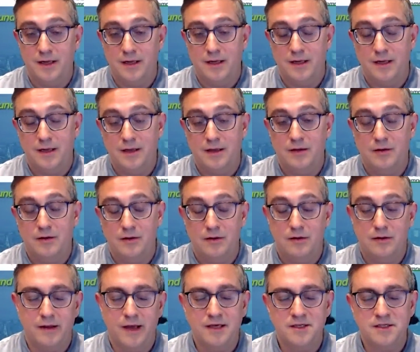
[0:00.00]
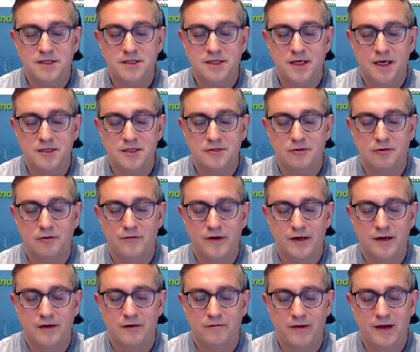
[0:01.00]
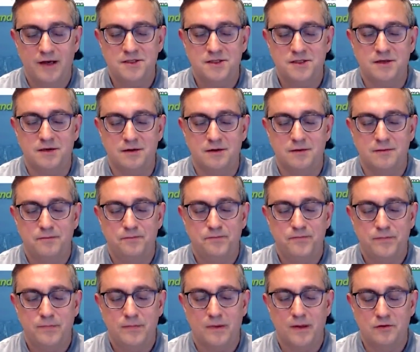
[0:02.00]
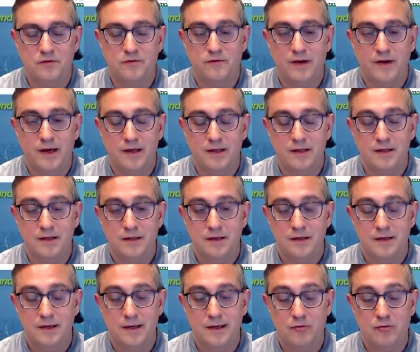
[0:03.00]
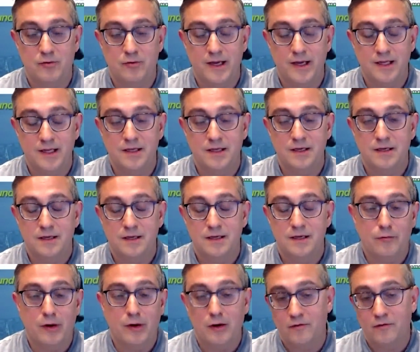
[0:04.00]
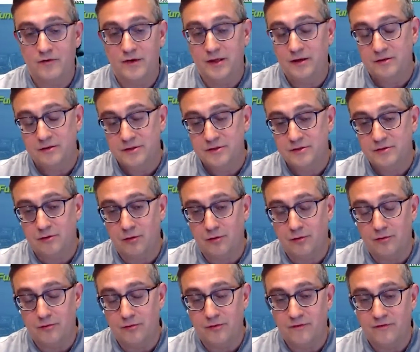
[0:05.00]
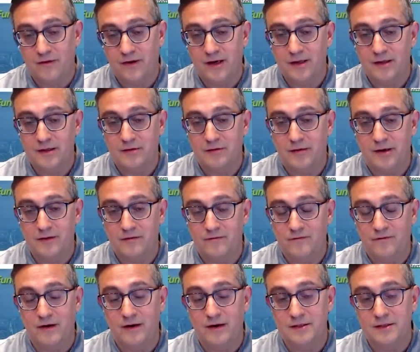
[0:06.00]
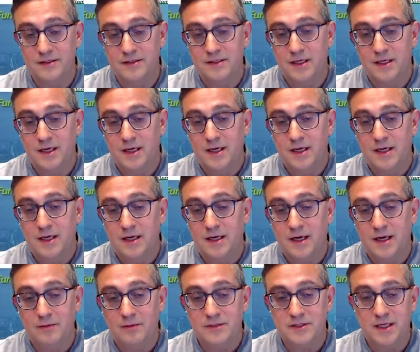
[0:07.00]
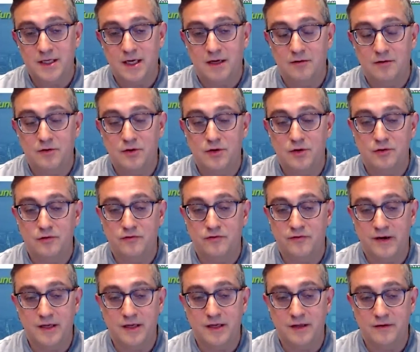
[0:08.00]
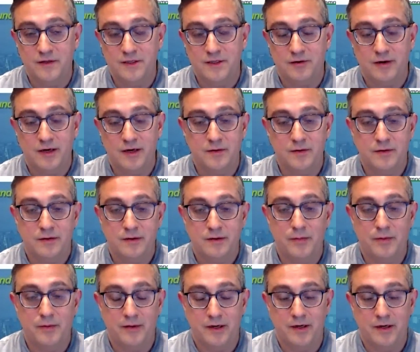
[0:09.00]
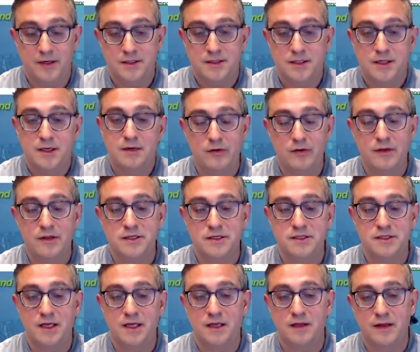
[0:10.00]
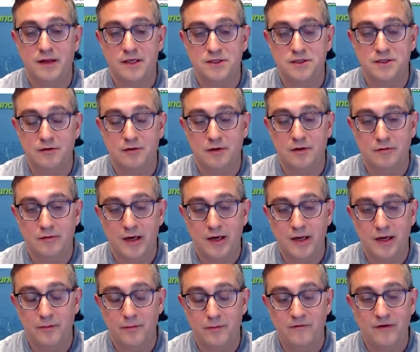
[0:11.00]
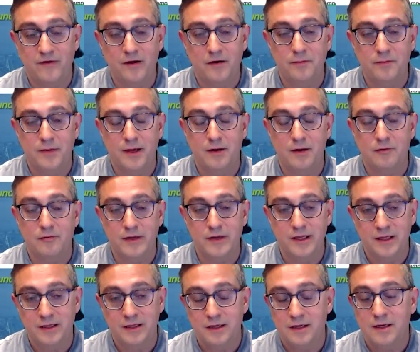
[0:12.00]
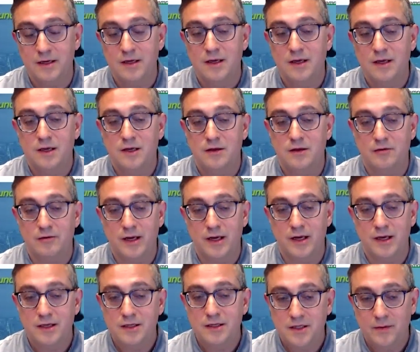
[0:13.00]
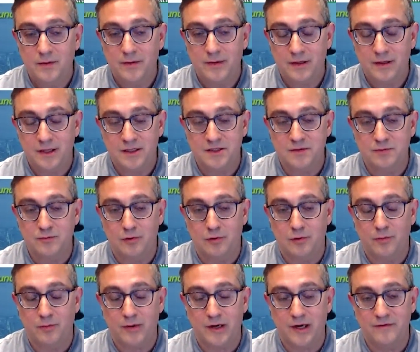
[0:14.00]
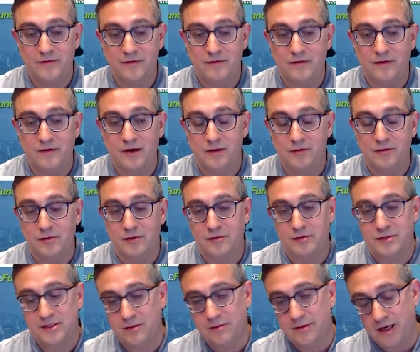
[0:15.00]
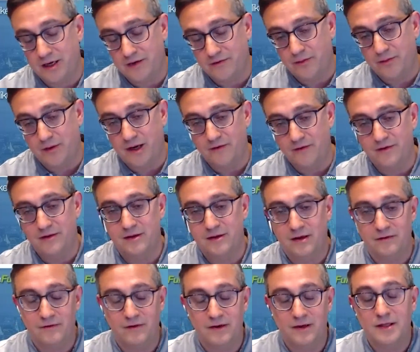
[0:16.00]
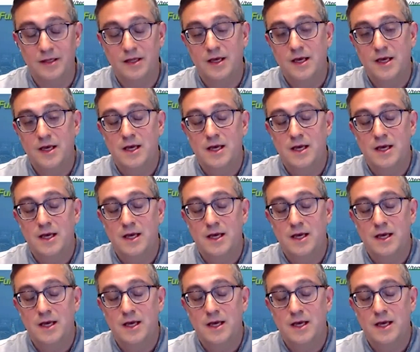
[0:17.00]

And the exercise of an investor to find the right one-off deals or to find the right funds comes down to finding these right operators. In real estate, unless you're running a very big REIT, you're running typically a small private fund or, or some kind of a private fund.